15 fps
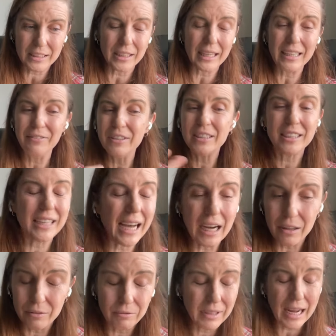It's even to
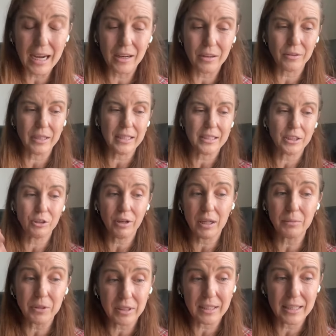now, now it's
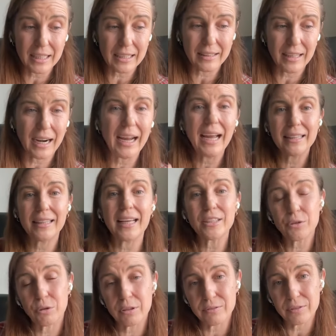incredible to think that I had
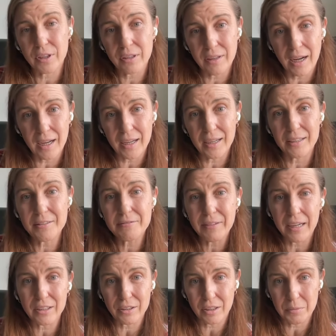that sort of uh,
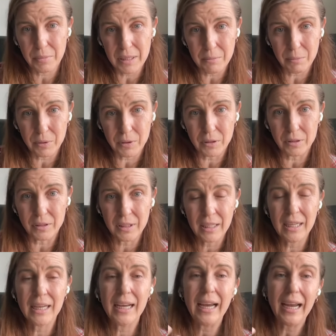effect on people
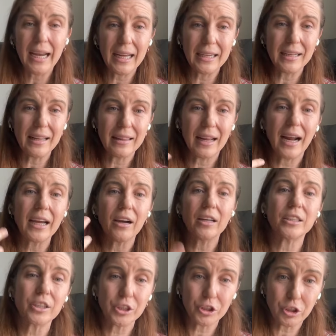and that I
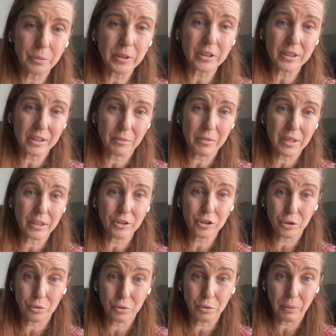got to contribute to something
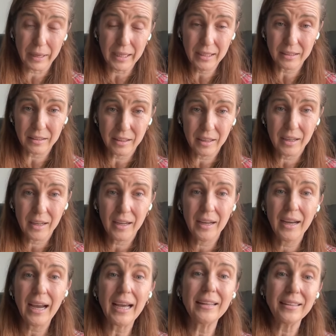so great.
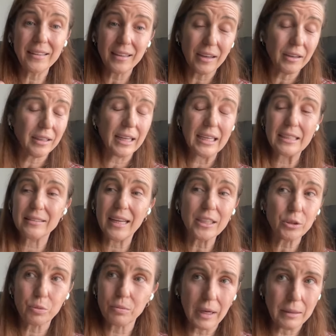And like,
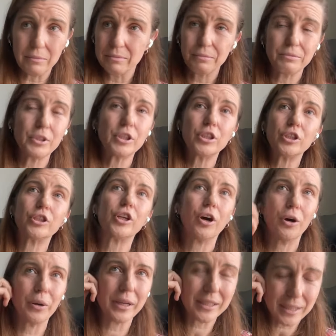that's, I'm
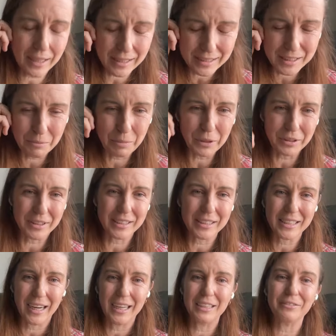so excited to build
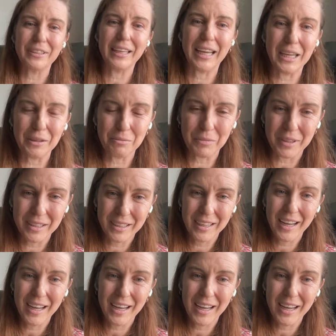this kind of a game